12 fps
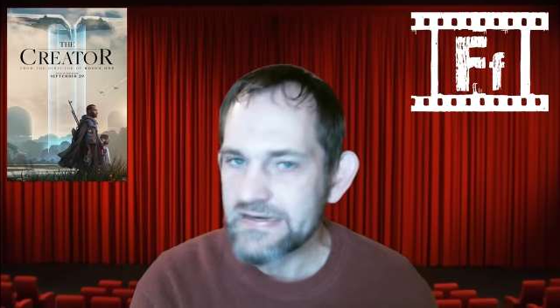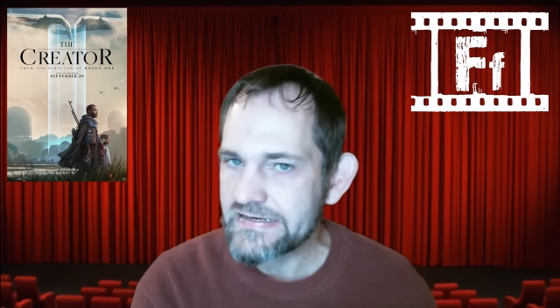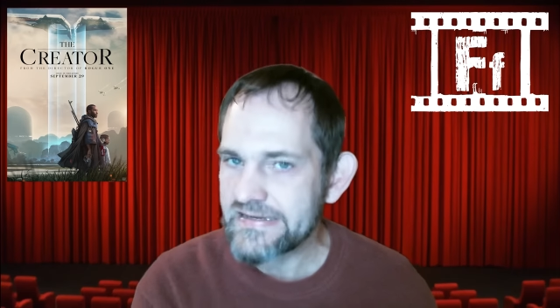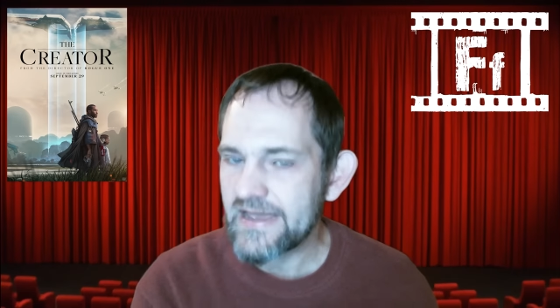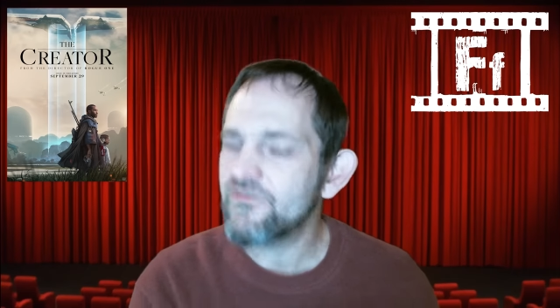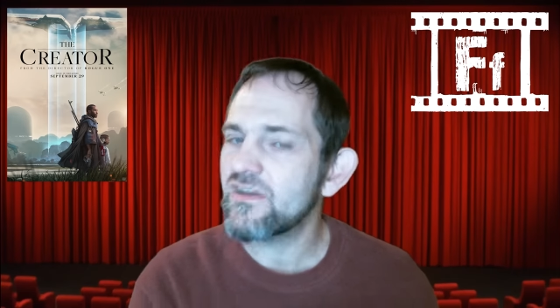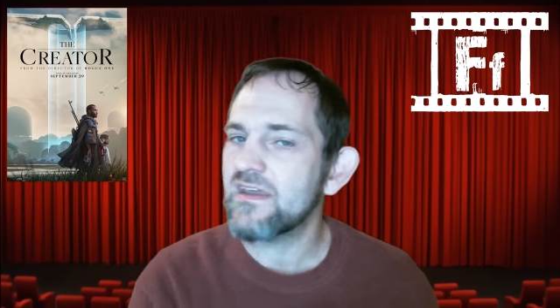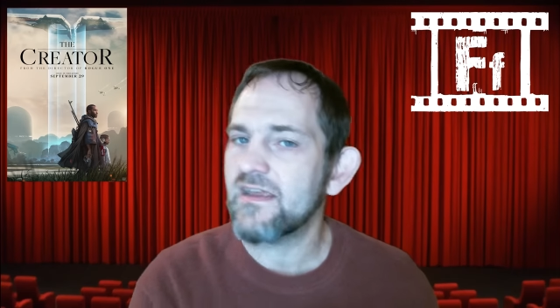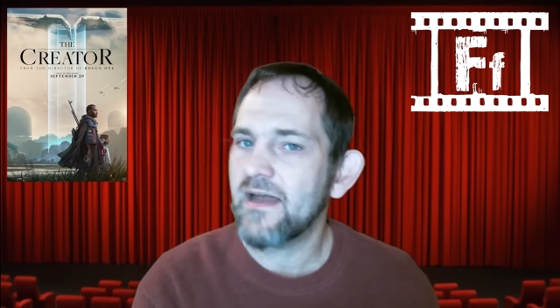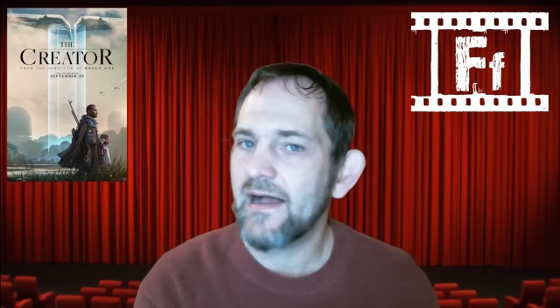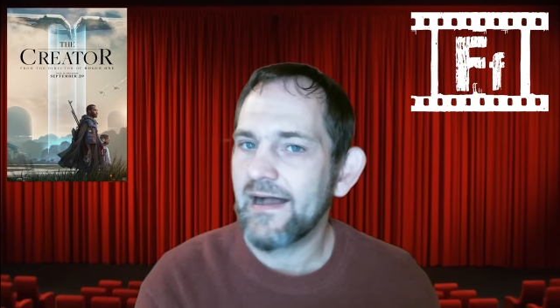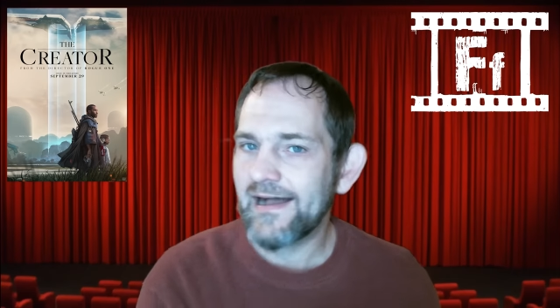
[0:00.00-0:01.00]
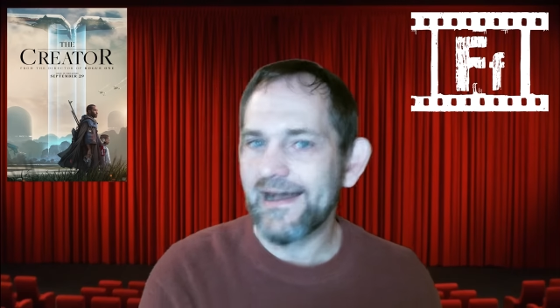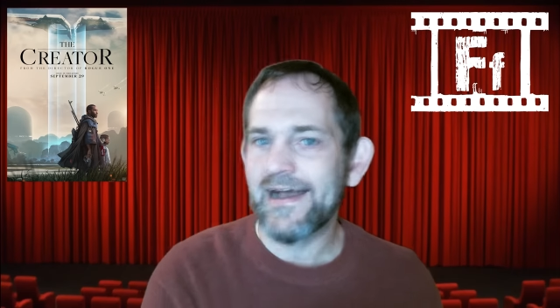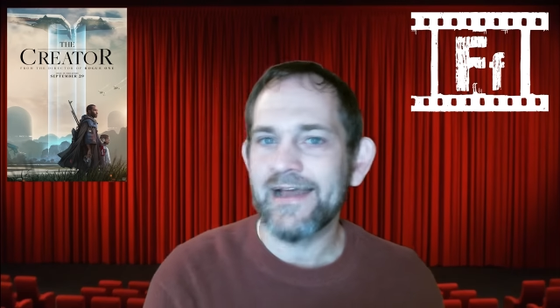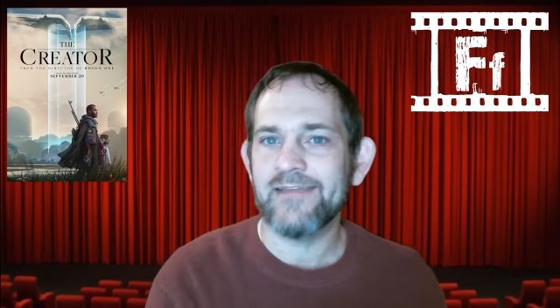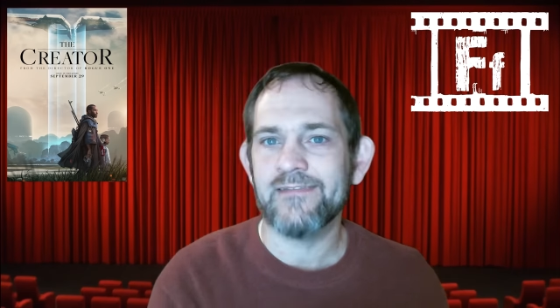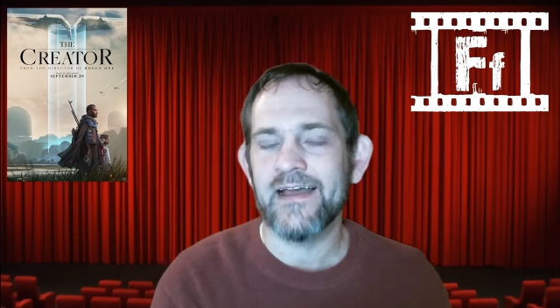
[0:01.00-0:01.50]
Definite
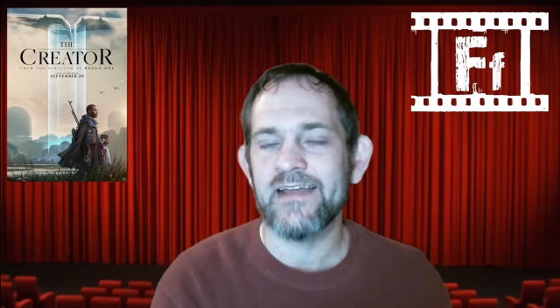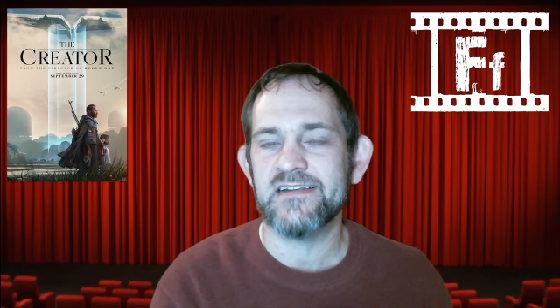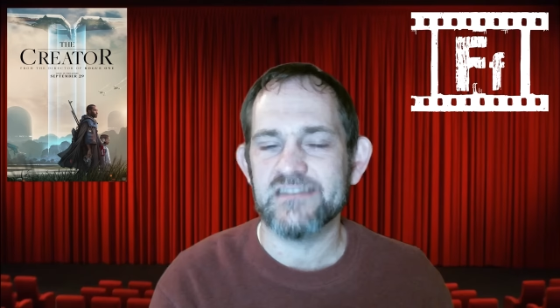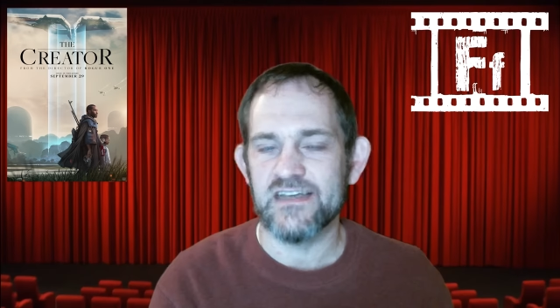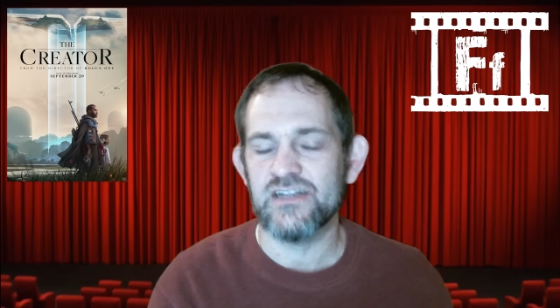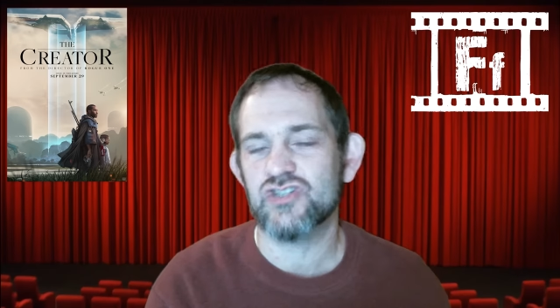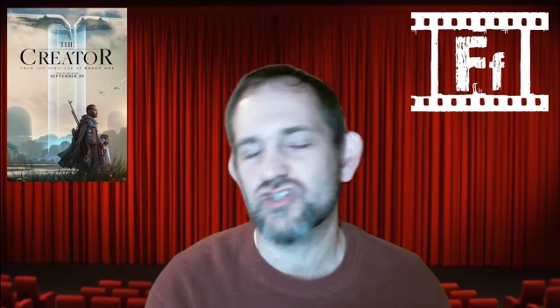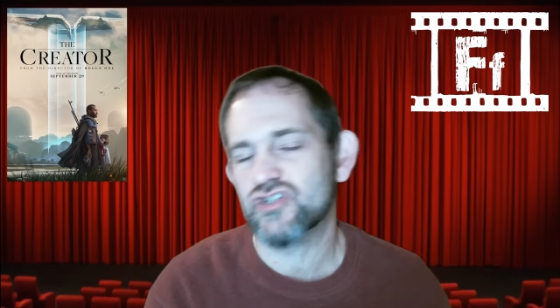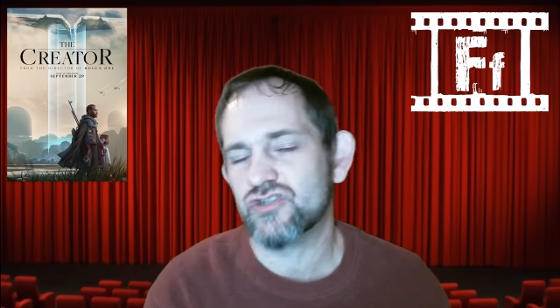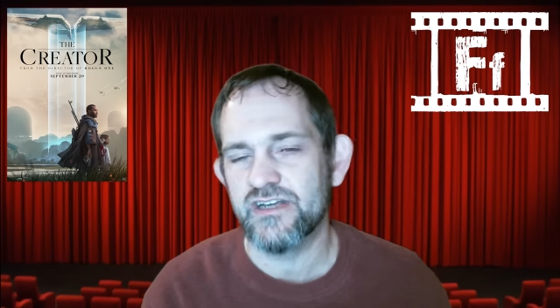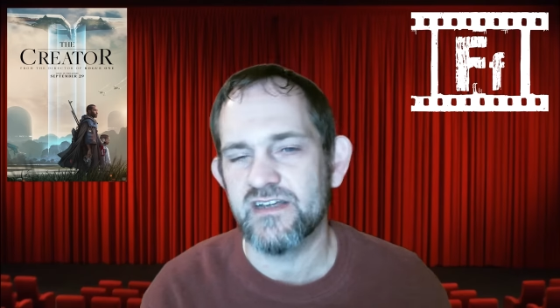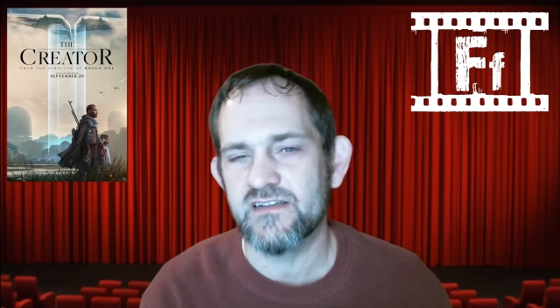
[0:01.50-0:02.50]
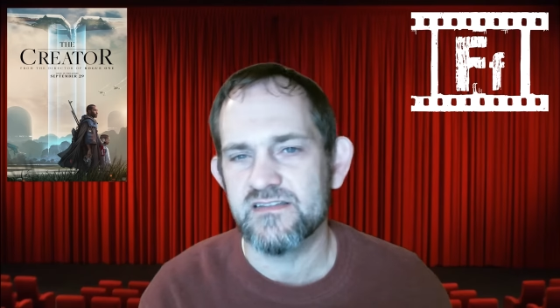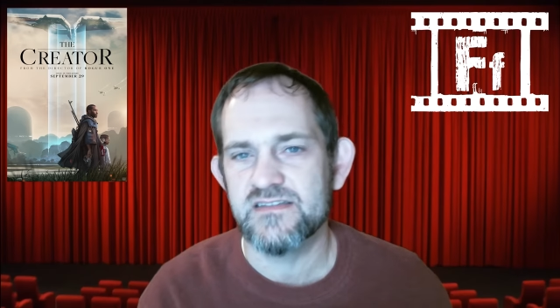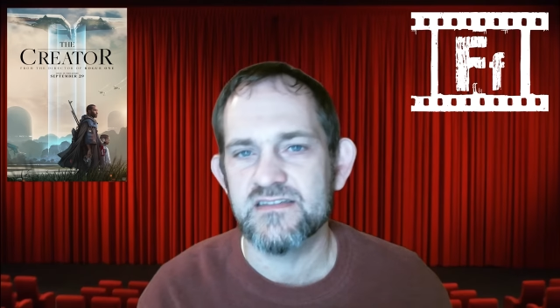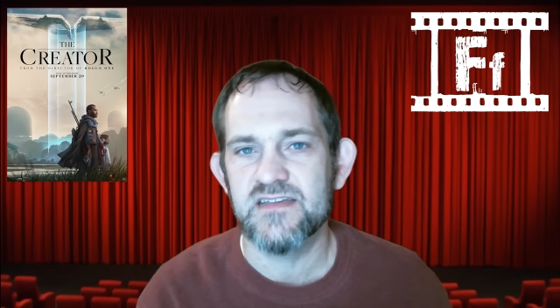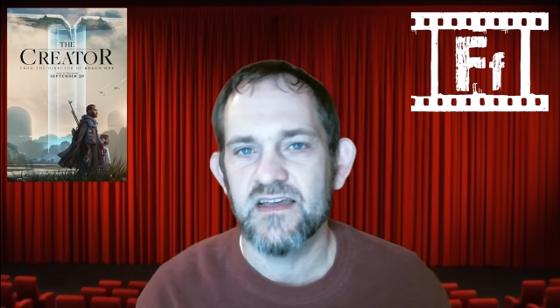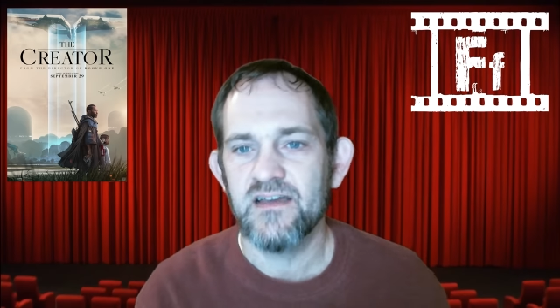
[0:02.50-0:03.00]
highlights and
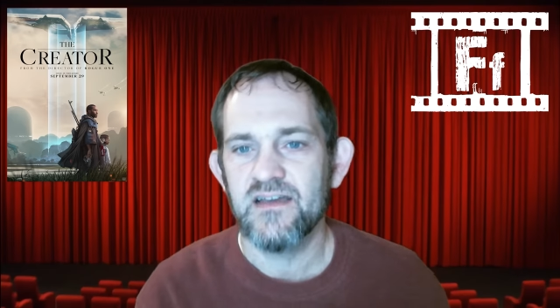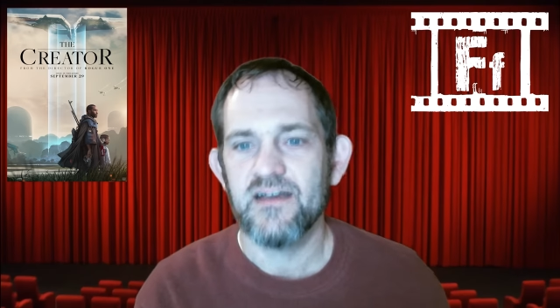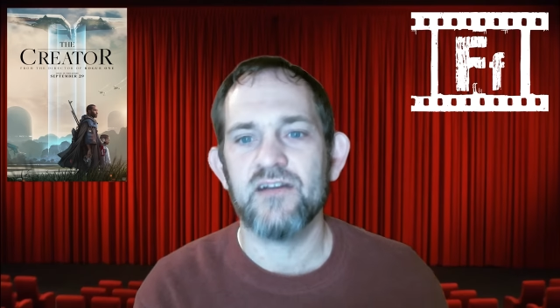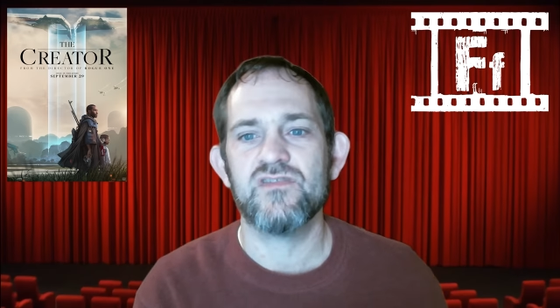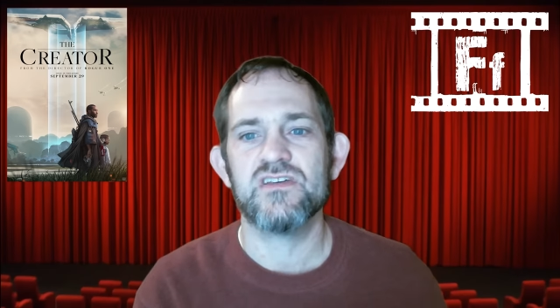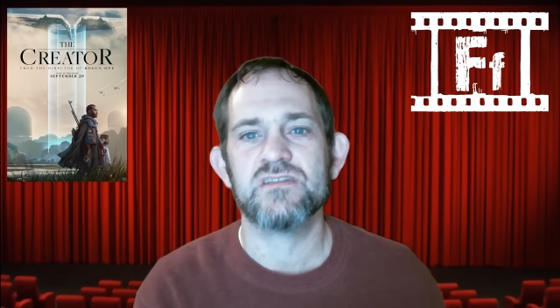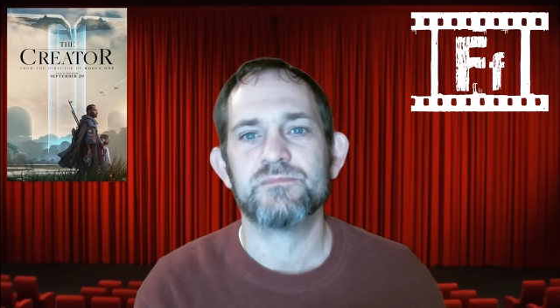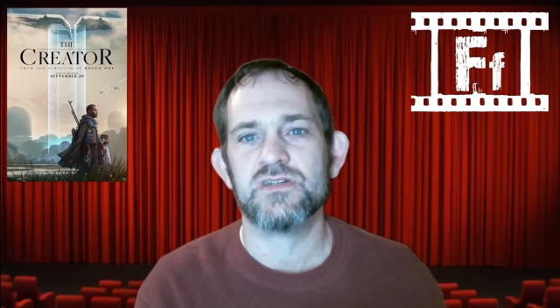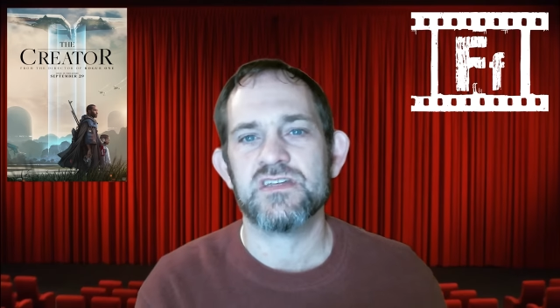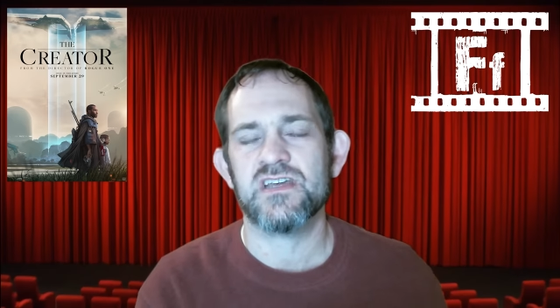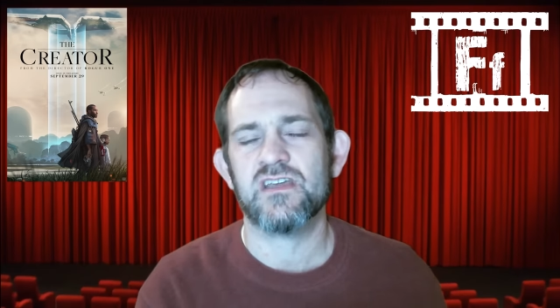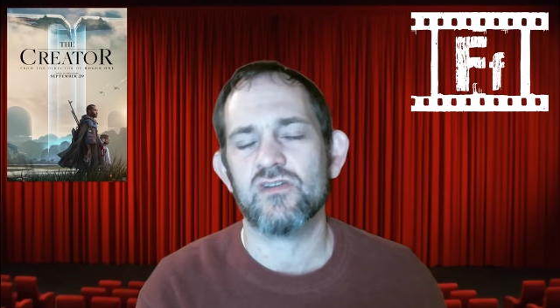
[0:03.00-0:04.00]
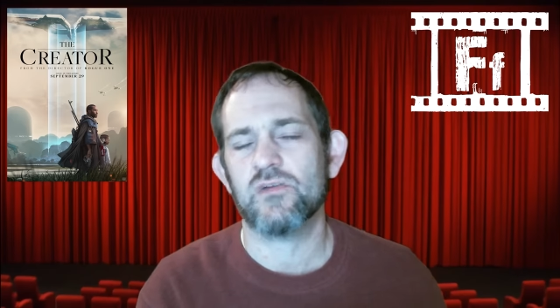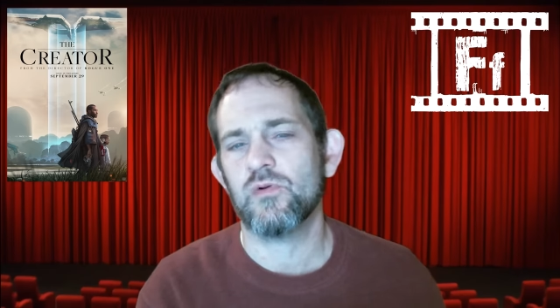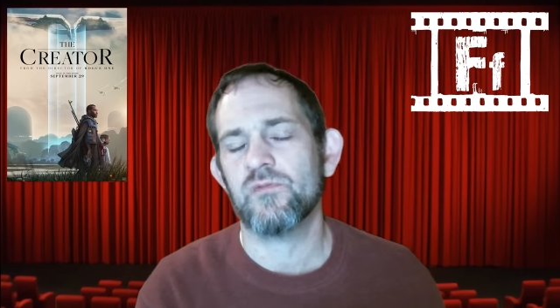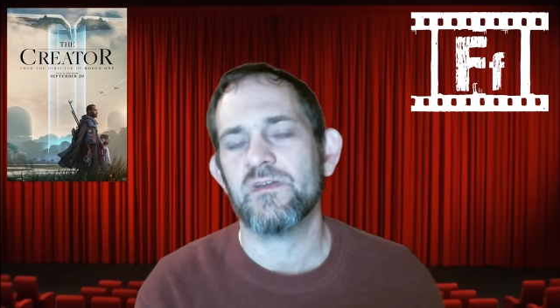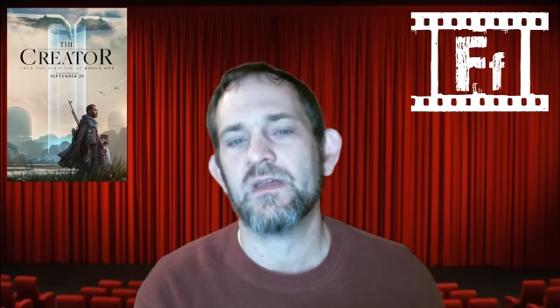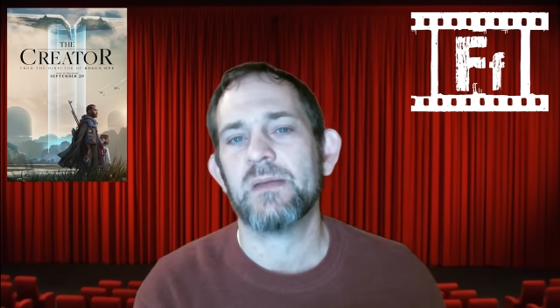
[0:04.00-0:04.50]
strengths of this particular
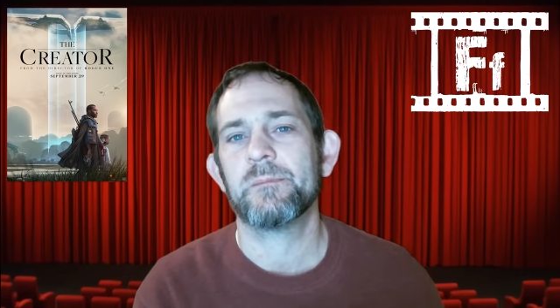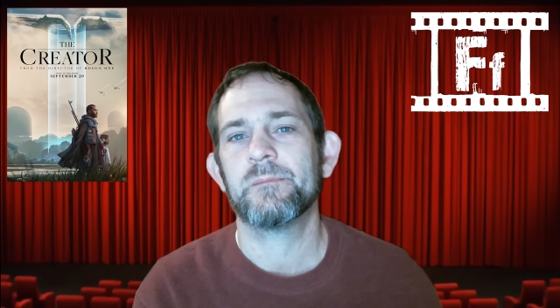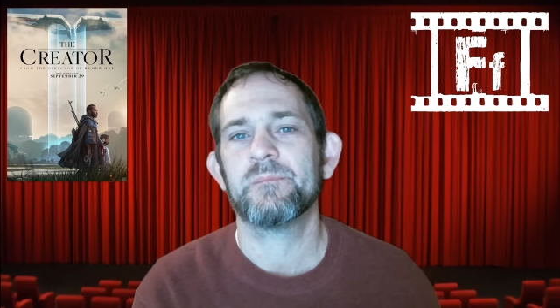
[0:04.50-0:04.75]
movie.